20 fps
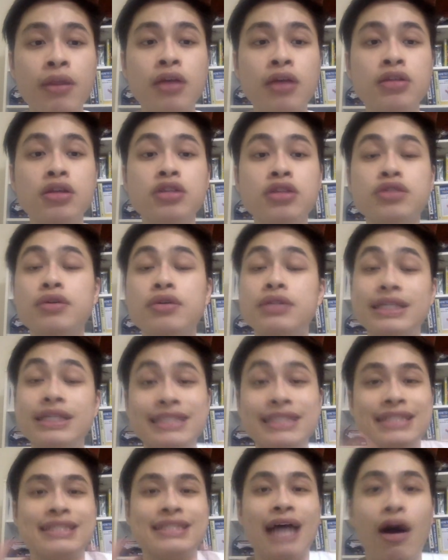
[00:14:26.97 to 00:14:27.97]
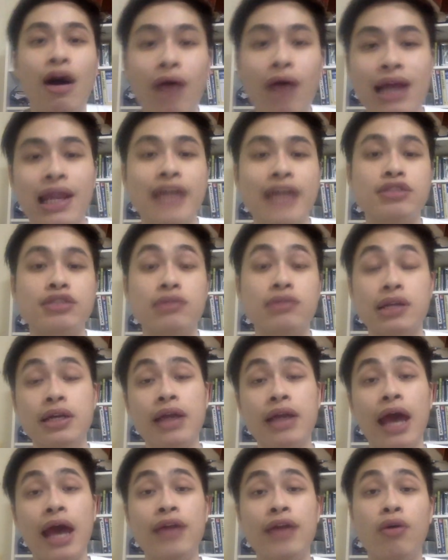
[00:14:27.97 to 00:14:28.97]
So this is how I like to
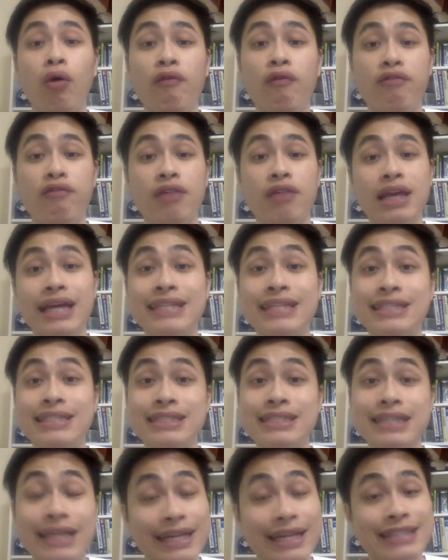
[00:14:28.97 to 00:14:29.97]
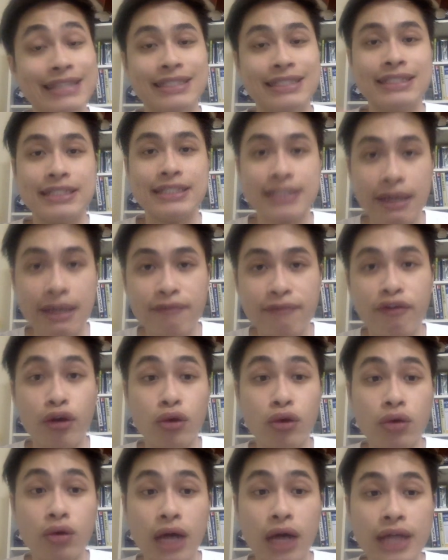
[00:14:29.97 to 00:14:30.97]
learn, and hopefully it is the same for
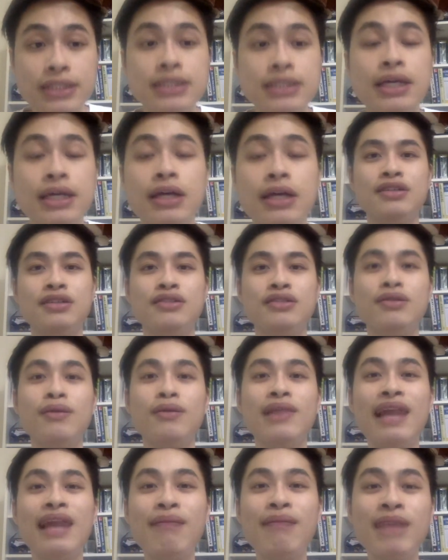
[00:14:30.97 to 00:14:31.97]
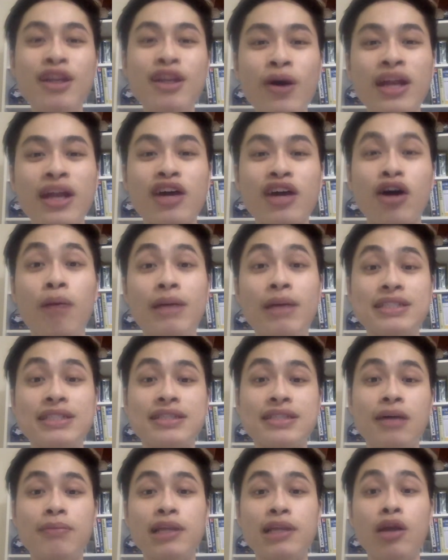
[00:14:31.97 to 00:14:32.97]
you guys. So let me know in the comments
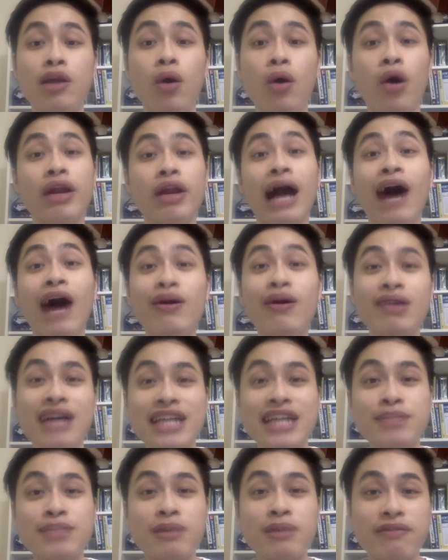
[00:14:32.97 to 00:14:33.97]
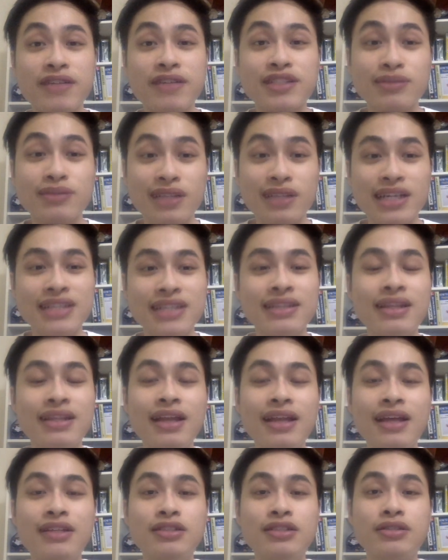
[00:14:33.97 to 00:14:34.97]
down below on how you guys prefer to learn.
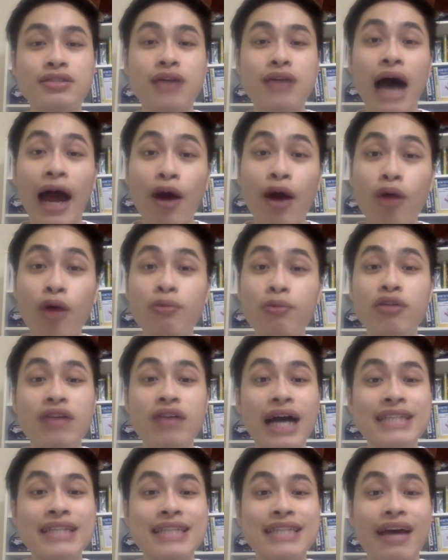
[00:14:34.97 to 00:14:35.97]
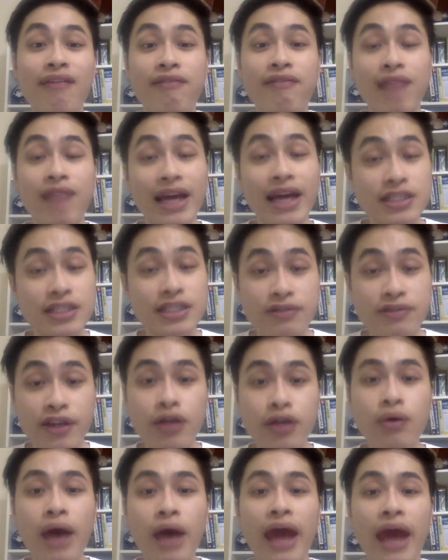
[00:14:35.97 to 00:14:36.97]
I hope you guys have liked this
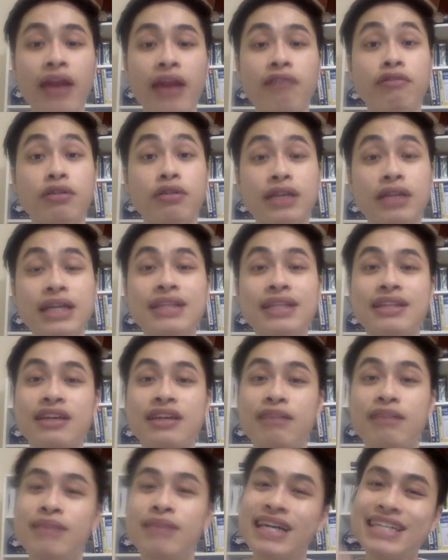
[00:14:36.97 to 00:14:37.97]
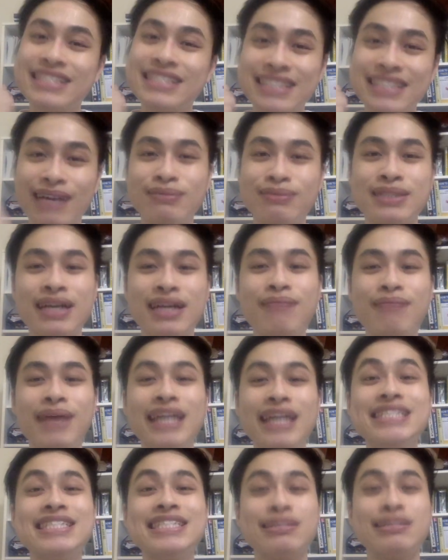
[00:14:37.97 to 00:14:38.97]
video, and if you did, give me a thumbs up
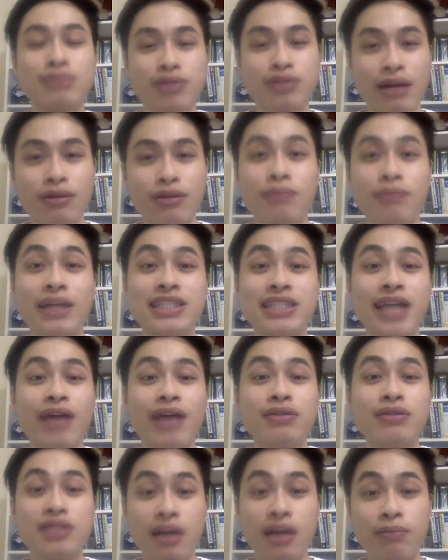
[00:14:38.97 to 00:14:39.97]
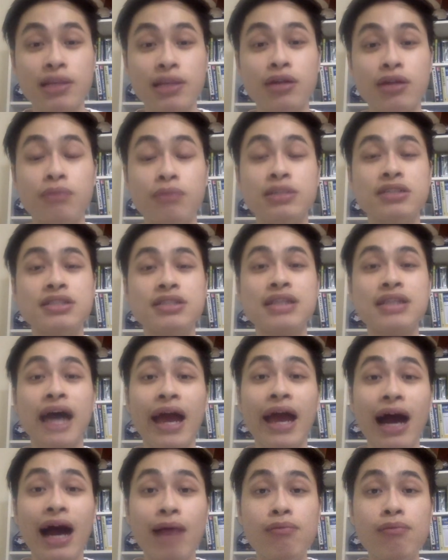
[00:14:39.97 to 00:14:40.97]
and subscribe to my channel down below, because
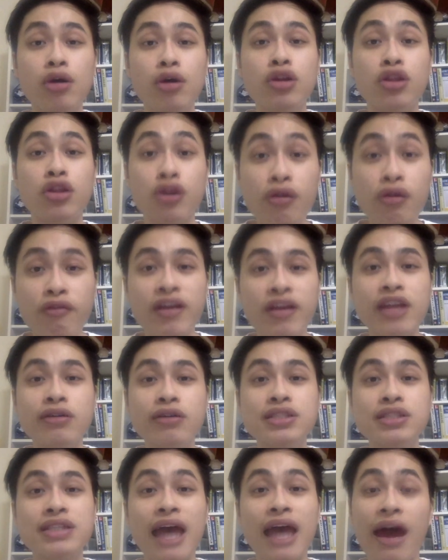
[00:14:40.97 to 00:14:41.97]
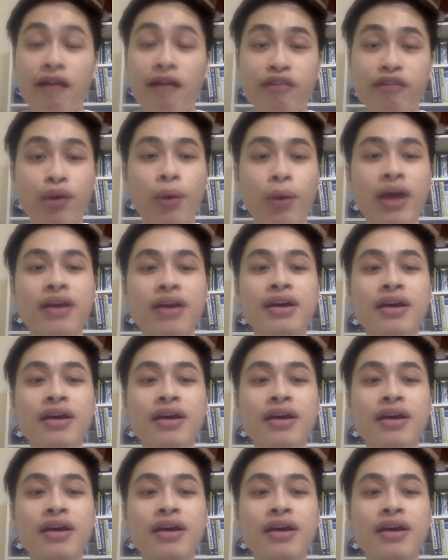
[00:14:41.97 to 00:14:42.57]
I upload new videos every week